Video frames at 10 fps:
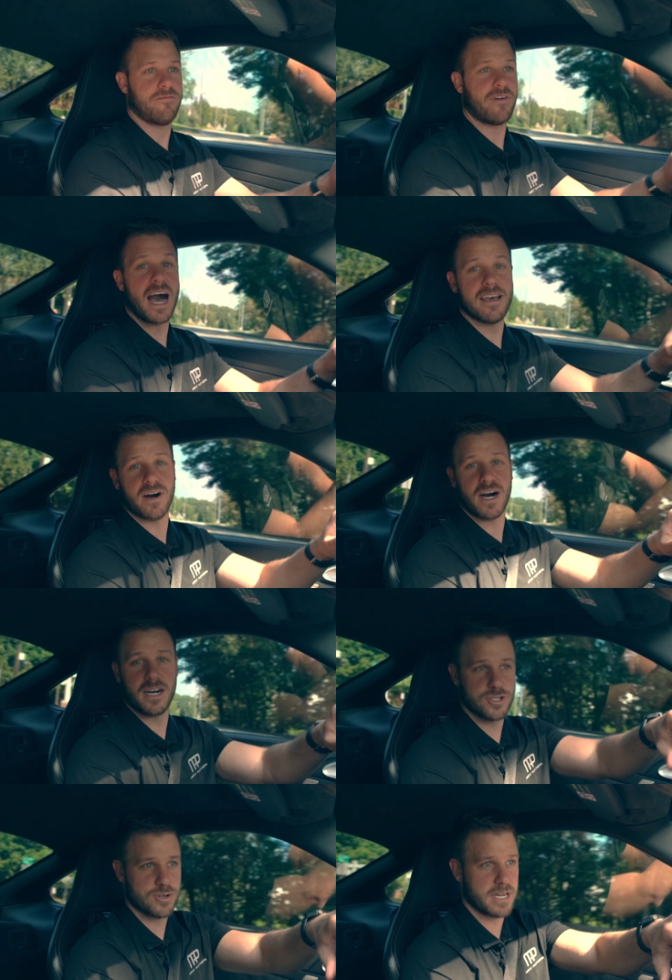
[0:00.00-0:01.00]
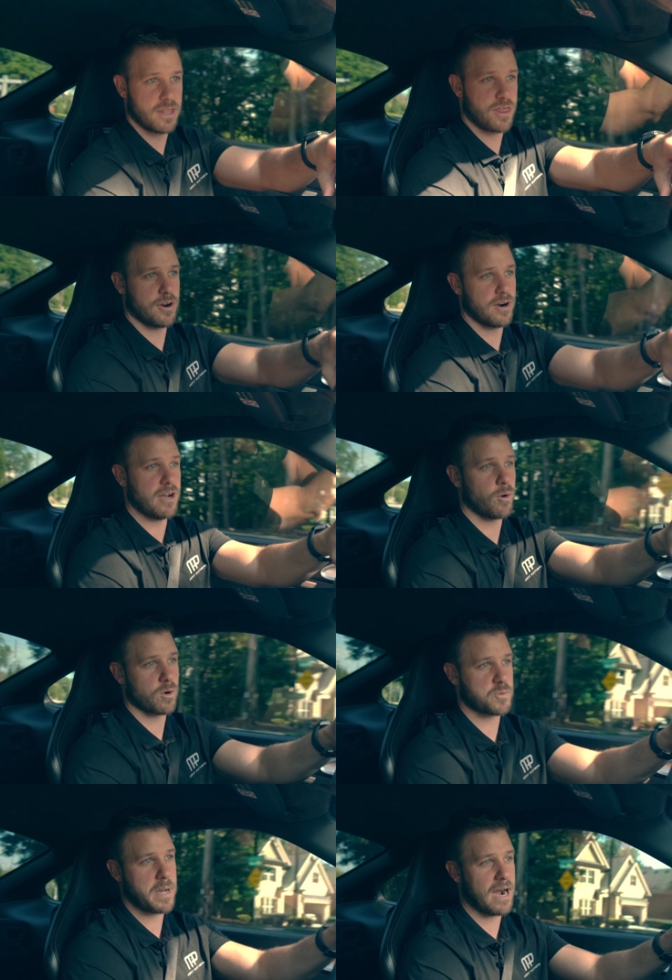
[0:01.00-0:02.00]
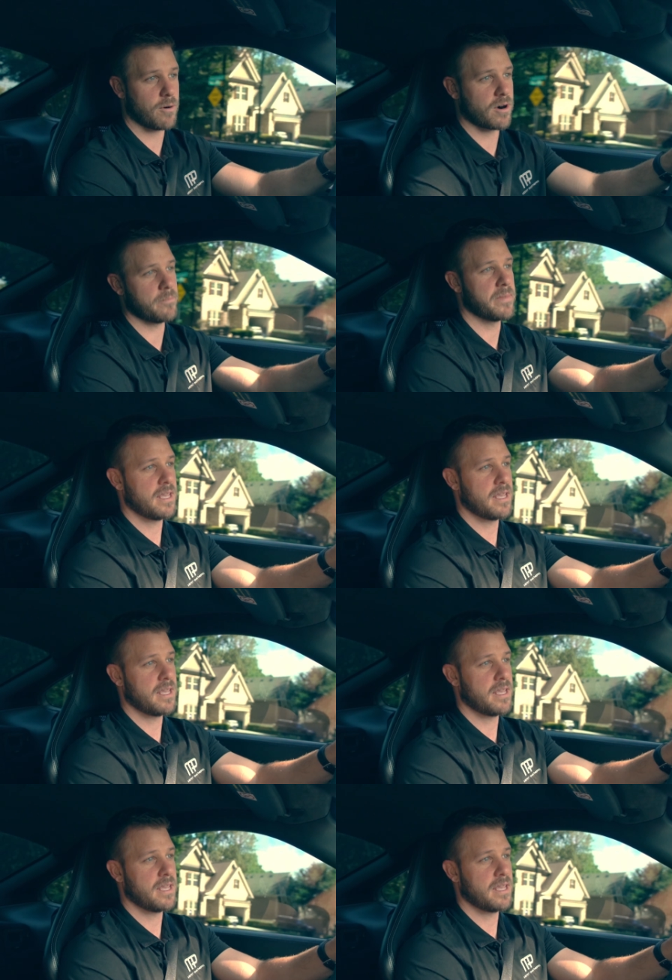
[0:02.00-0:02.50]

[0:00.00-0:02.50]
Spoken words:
530 horsepower